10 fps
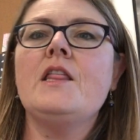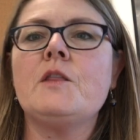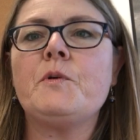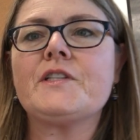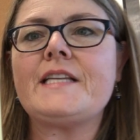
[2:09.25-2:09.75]

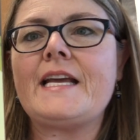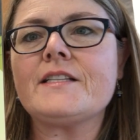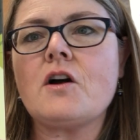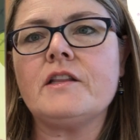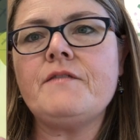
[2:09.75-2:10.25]
The book today is
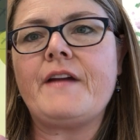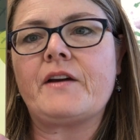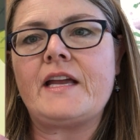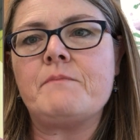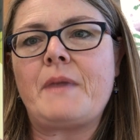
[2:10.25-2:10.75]
called The
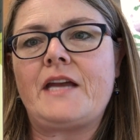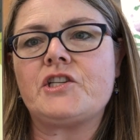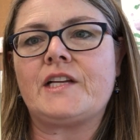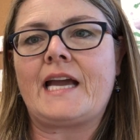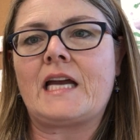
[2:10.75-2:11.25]
Very
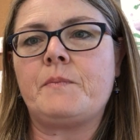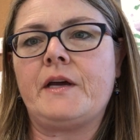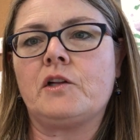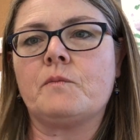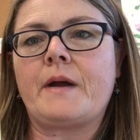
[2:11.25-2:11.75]
Impatient
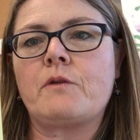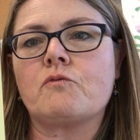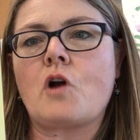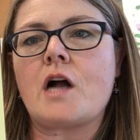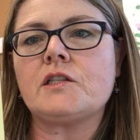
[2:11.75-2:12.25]
Caterpillar by
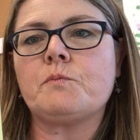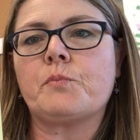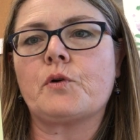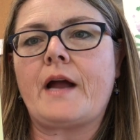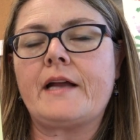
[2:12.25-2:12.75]
Ross
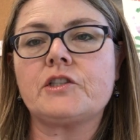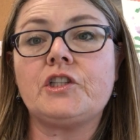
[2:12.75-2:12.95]
Burach.